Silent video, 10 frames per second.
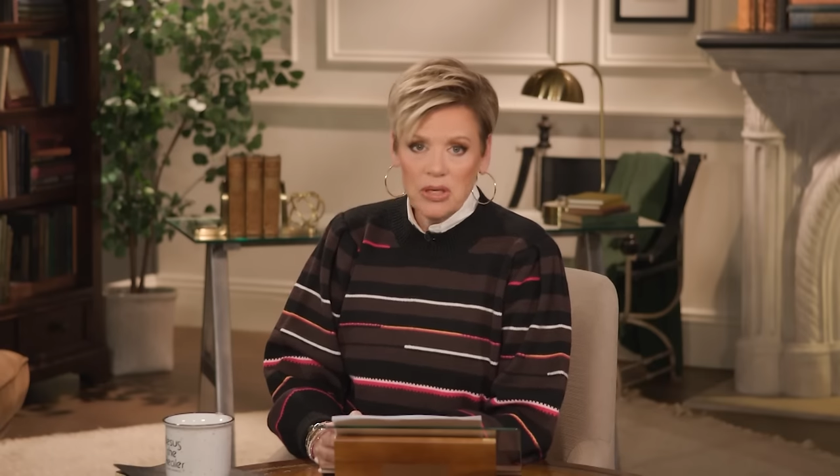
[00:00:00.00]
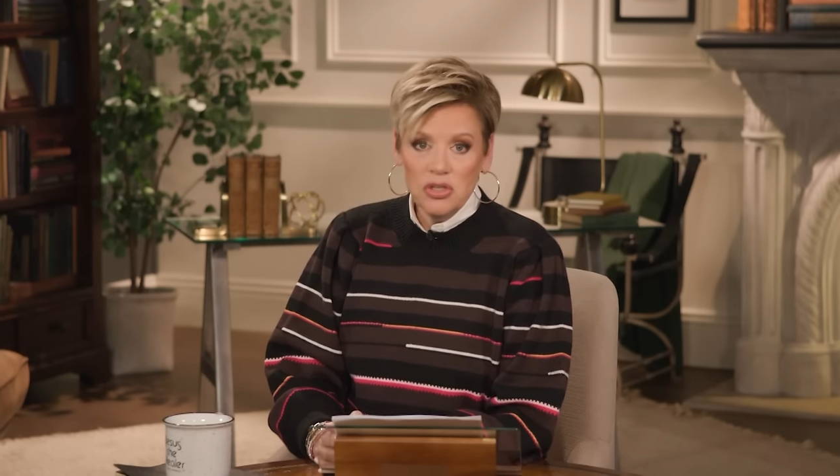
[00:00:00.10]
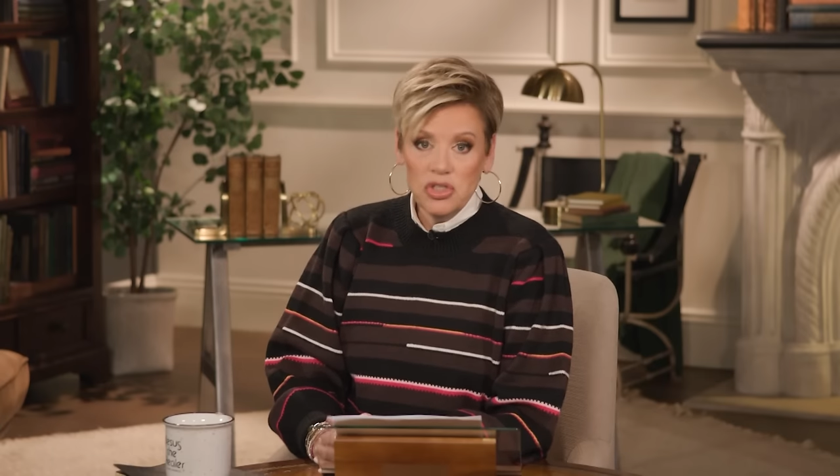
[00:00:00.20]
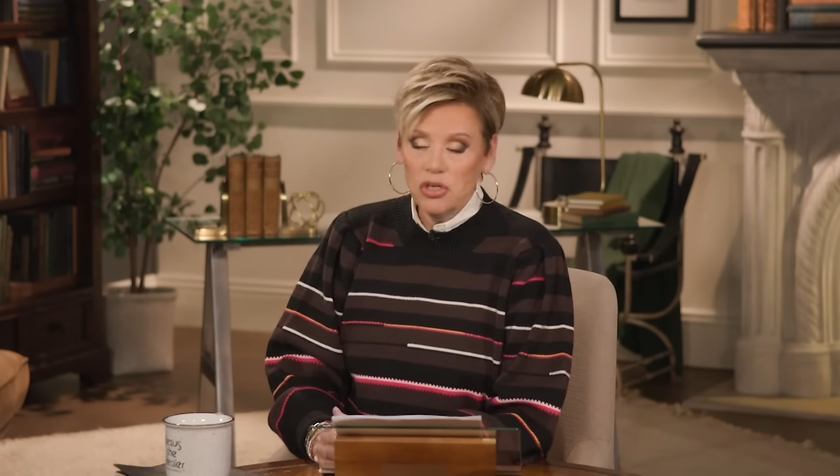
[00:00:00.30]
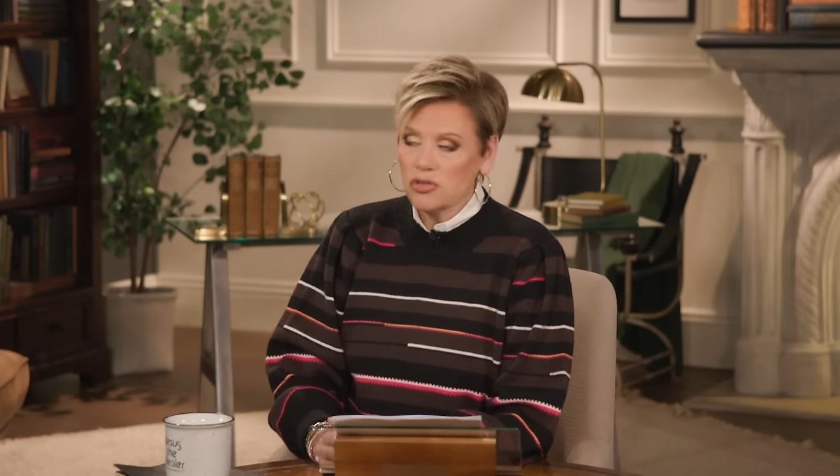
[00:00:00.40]

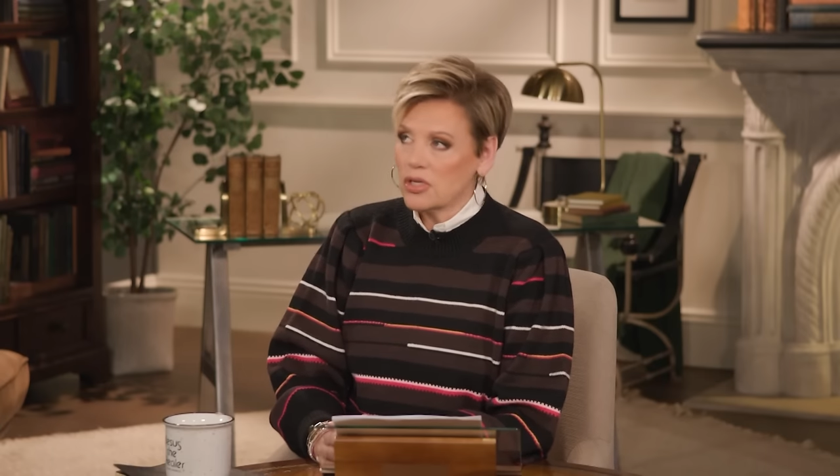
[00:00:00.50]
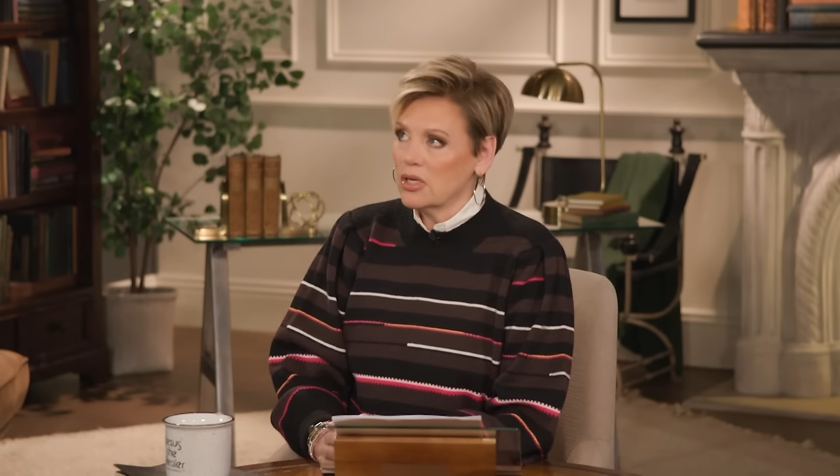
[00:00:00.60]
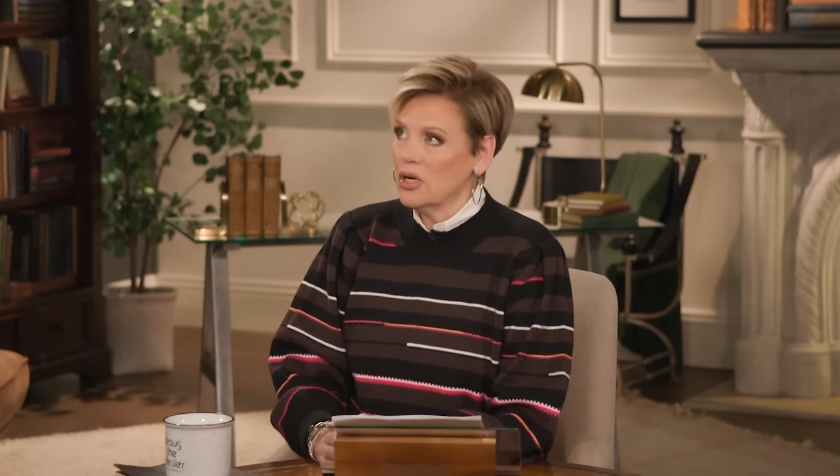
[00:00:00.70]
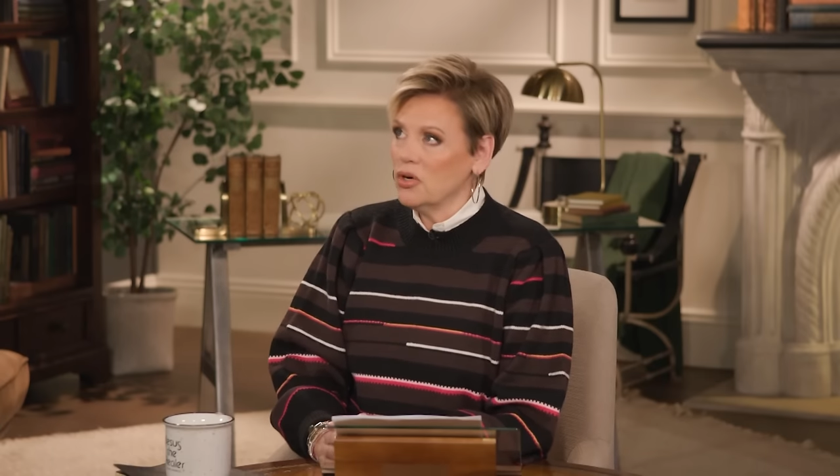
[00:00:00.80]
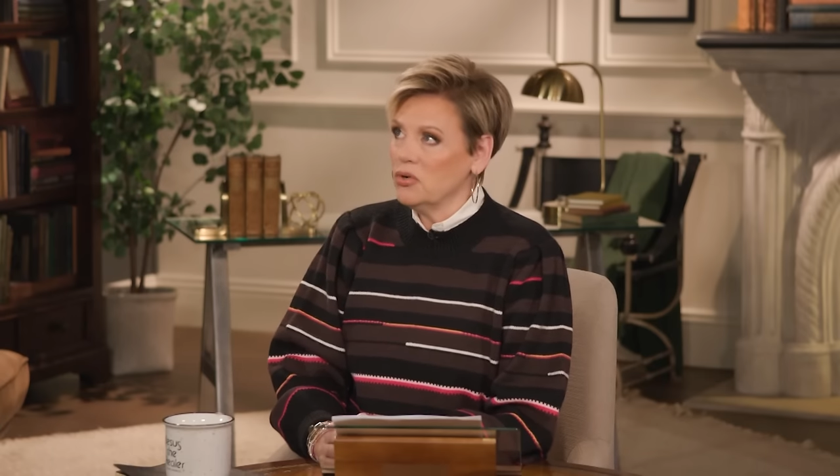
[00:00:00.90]
because years
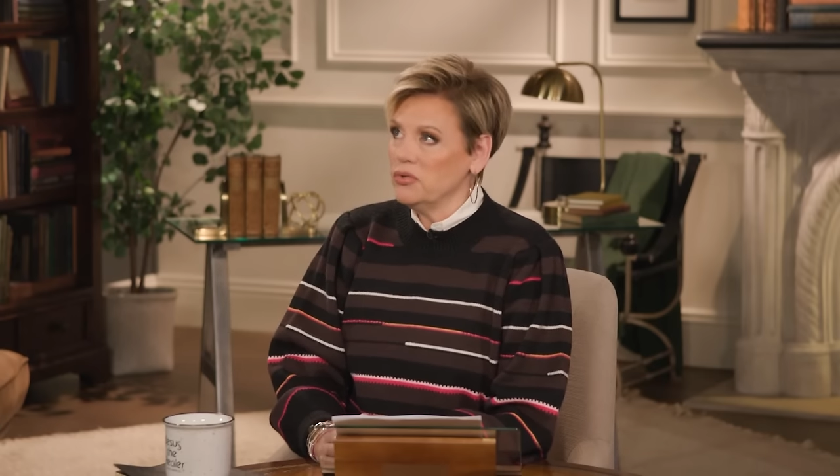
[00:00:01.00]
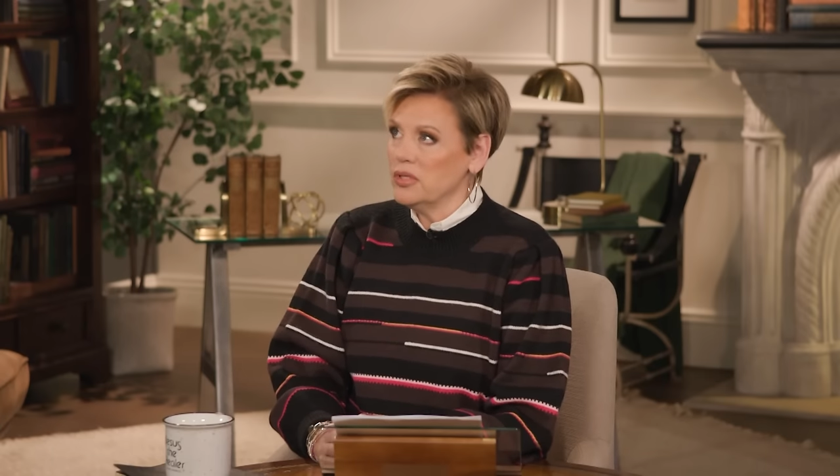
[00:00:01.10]
ago,